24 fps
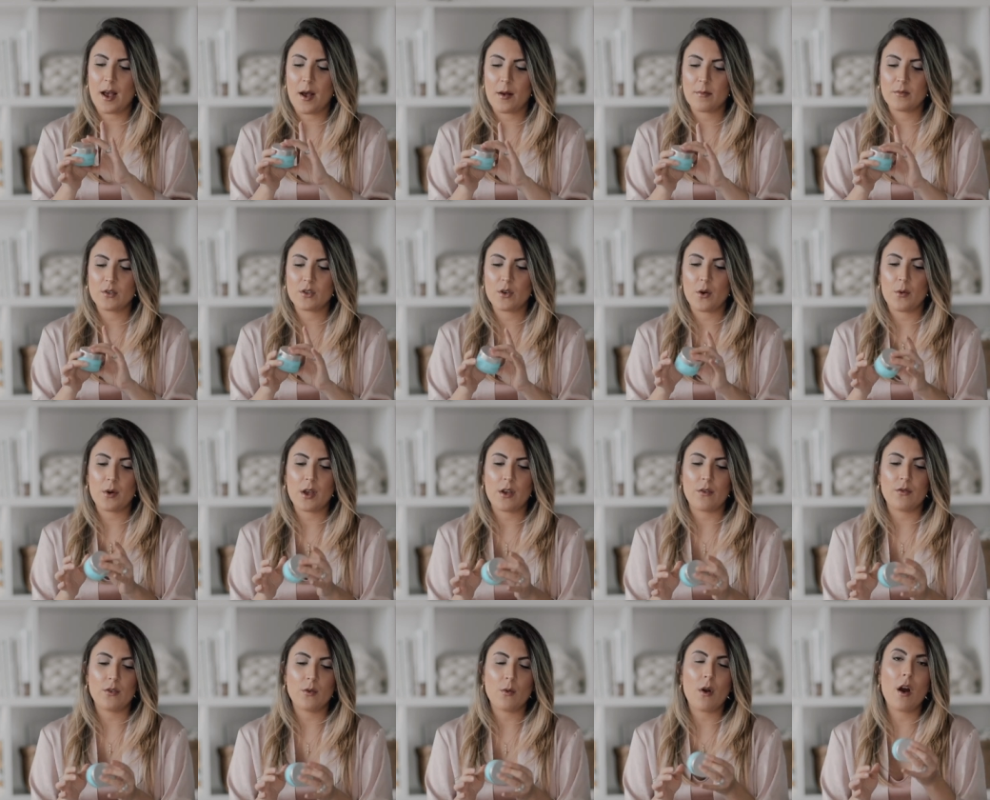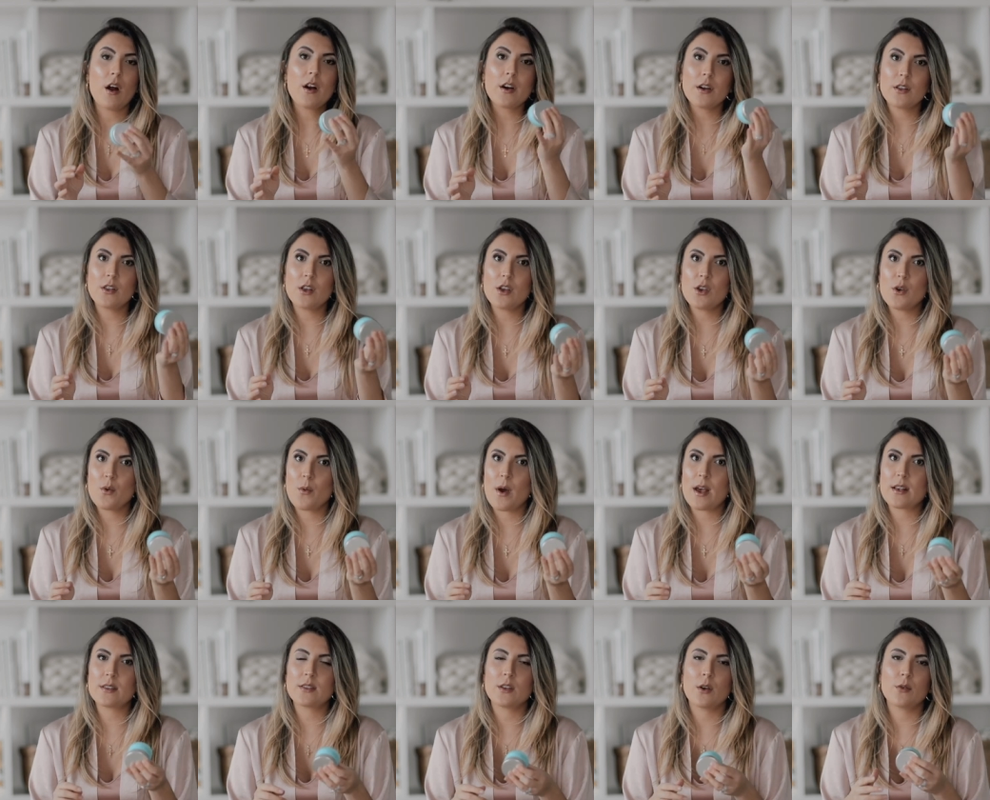Um, so if you are in the
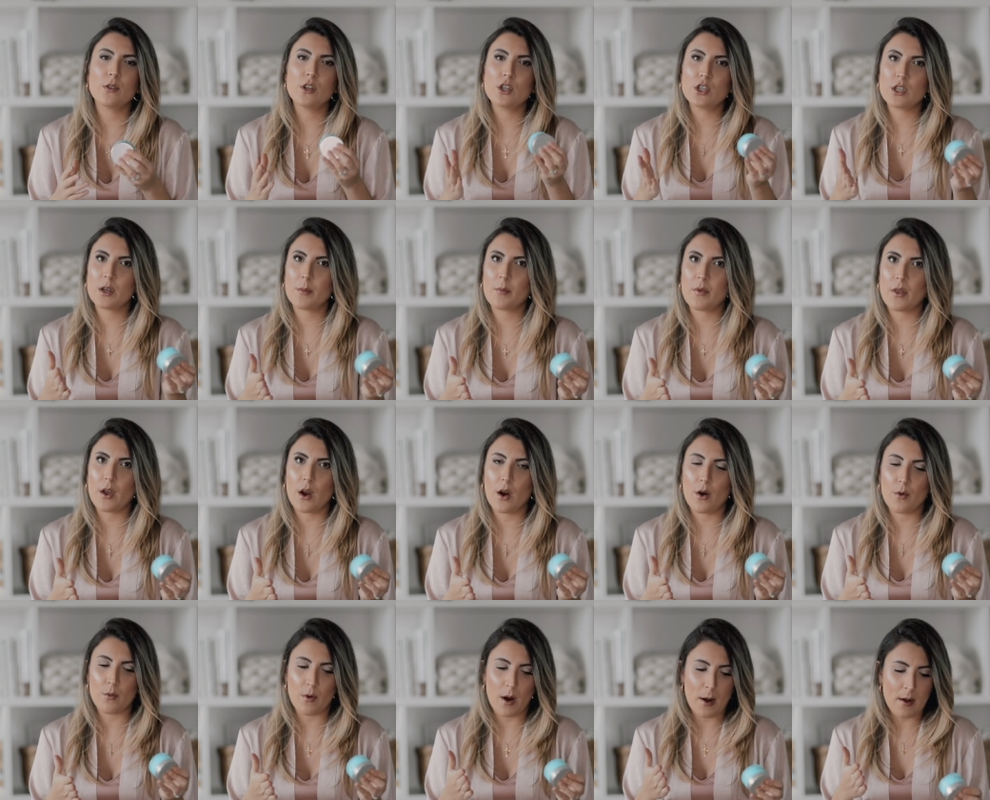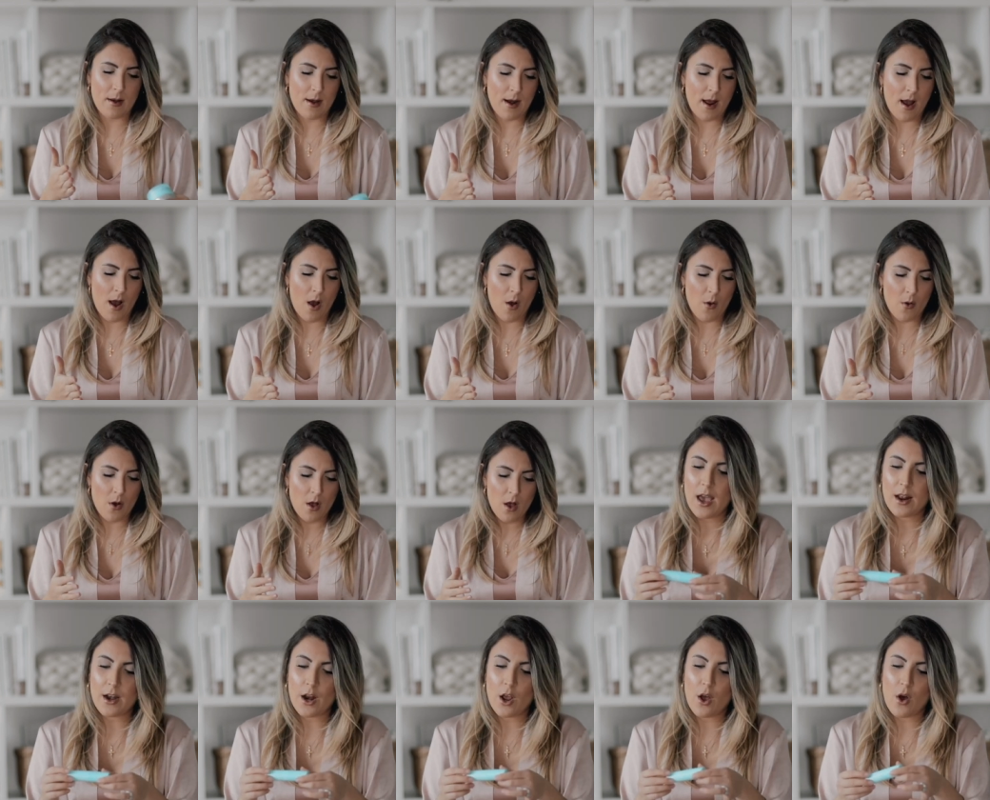US, they only ship there right now.
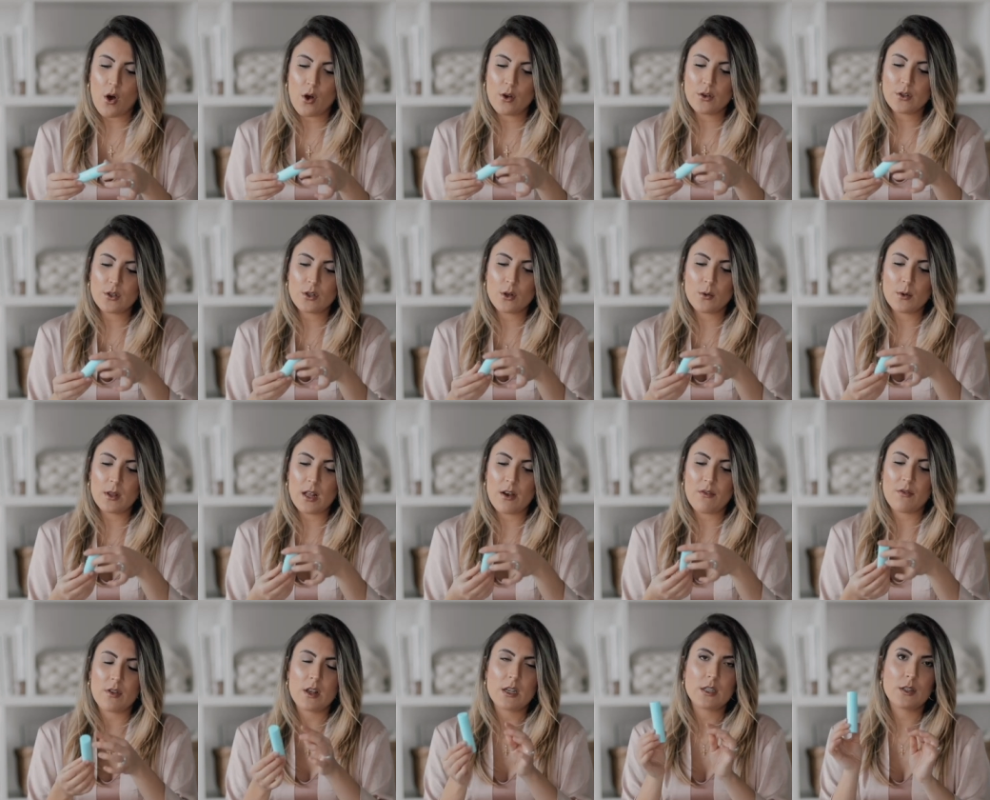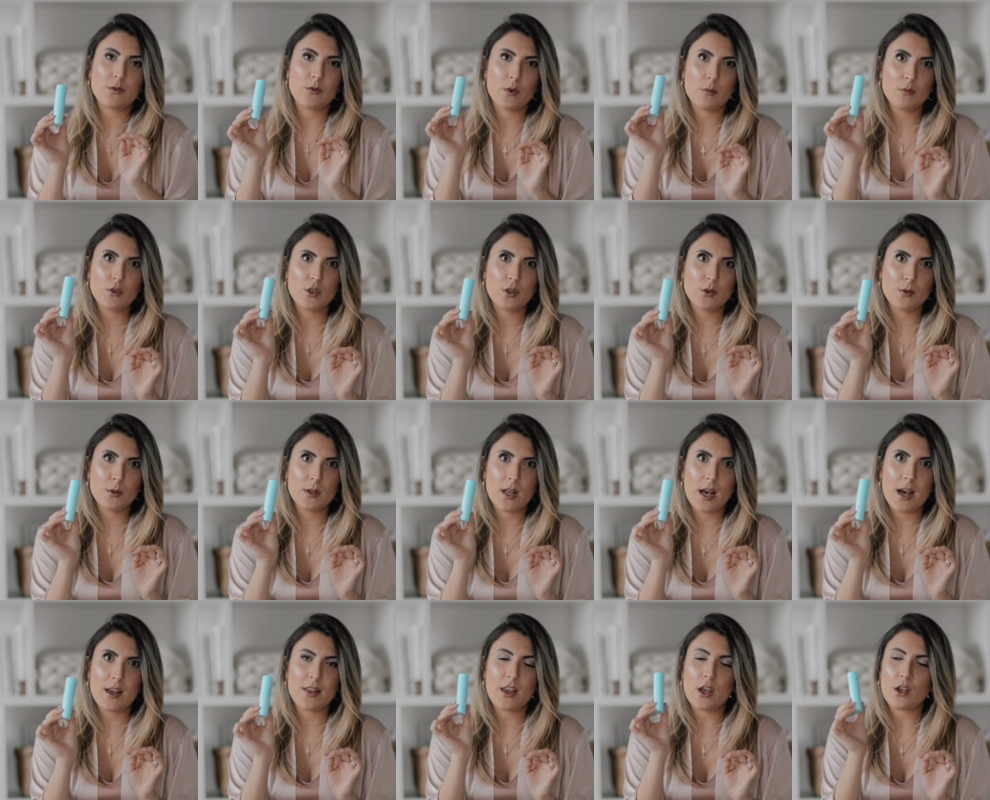And I also love this from
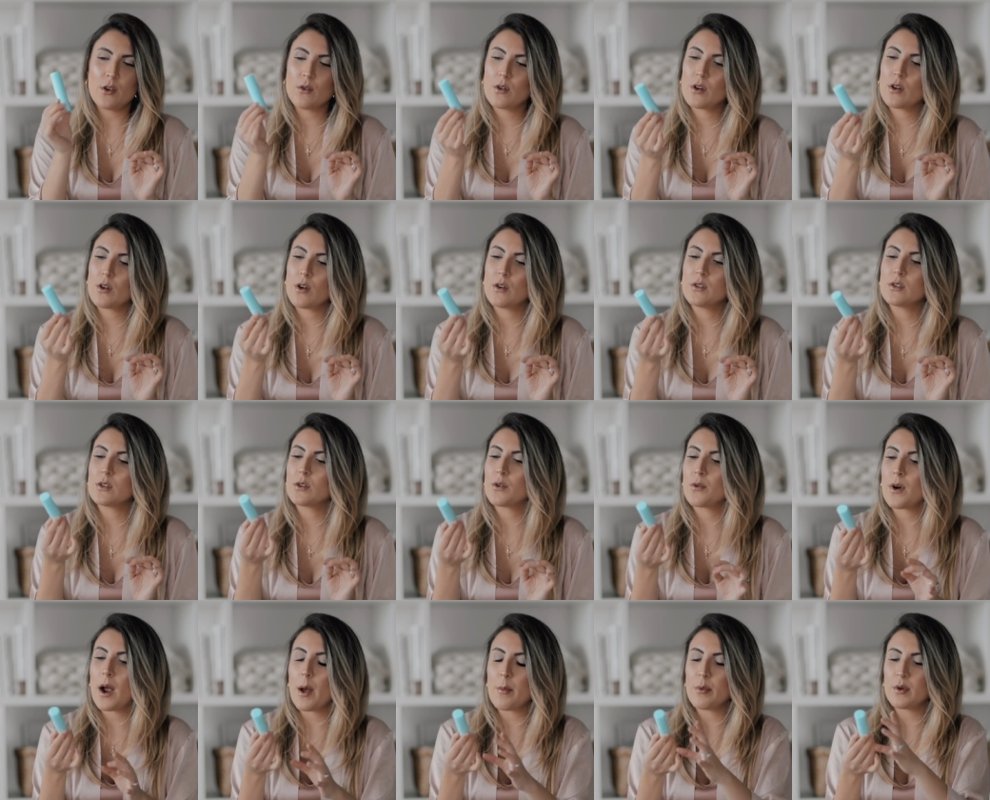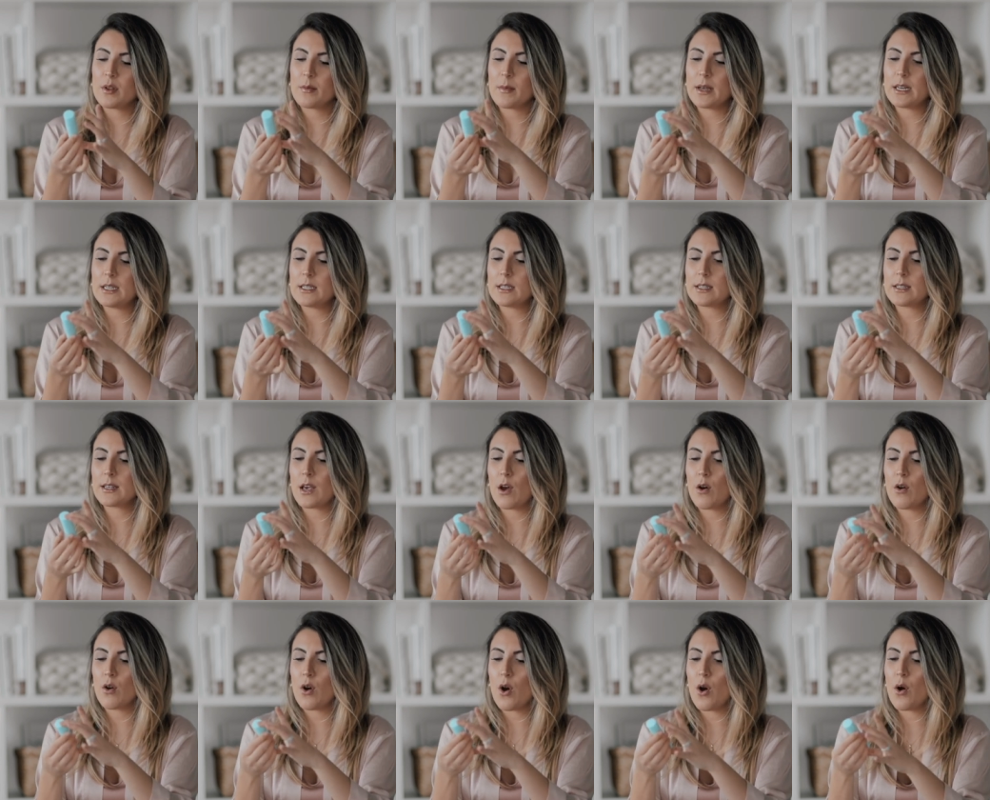Tula that you can also grab with my
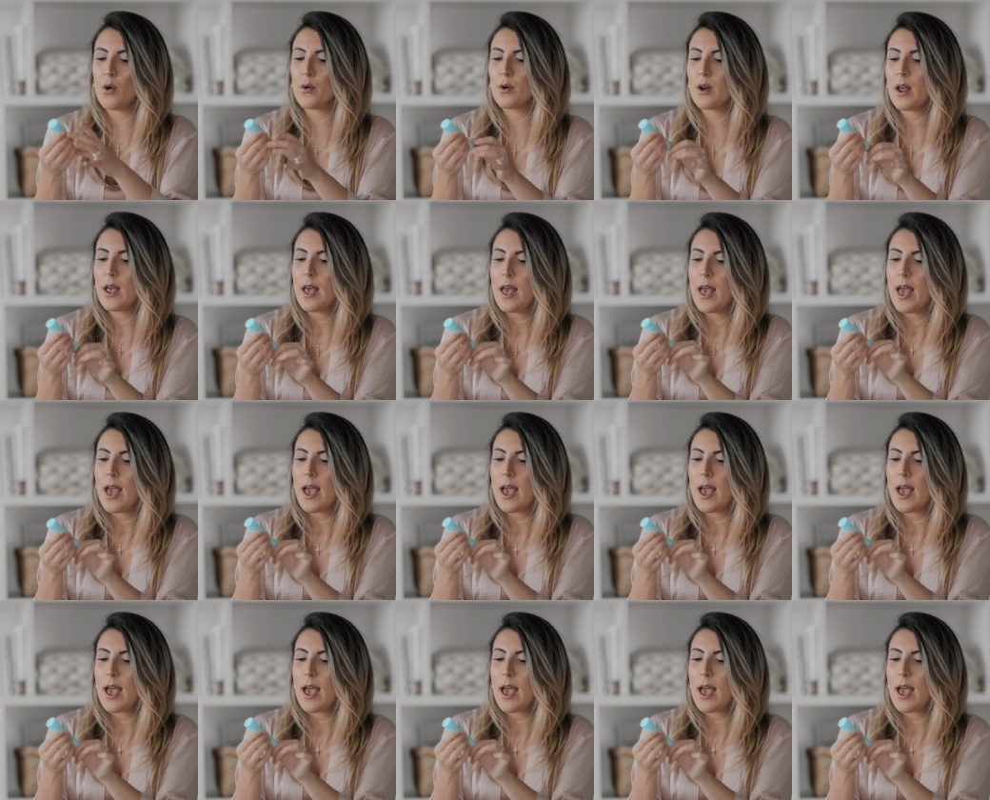discount code.